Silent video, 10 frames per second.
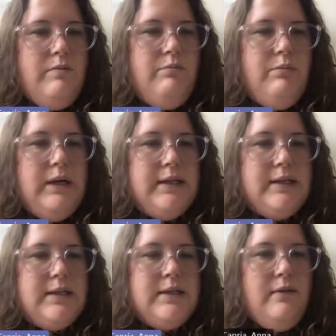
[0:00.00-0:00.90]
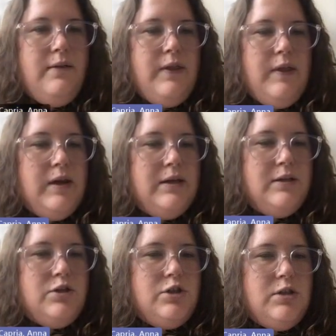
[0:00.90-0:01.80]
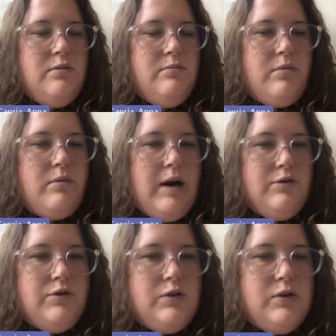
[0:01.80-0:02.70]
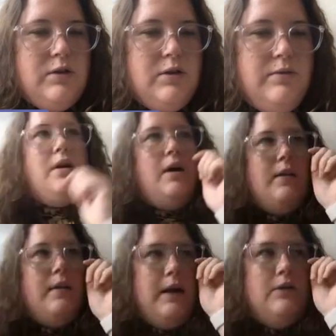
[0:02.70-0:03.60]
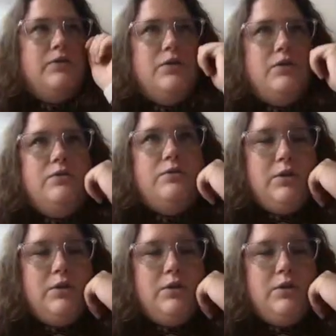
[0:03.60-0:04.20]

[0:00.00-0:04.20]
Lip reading: but the genome browser allows you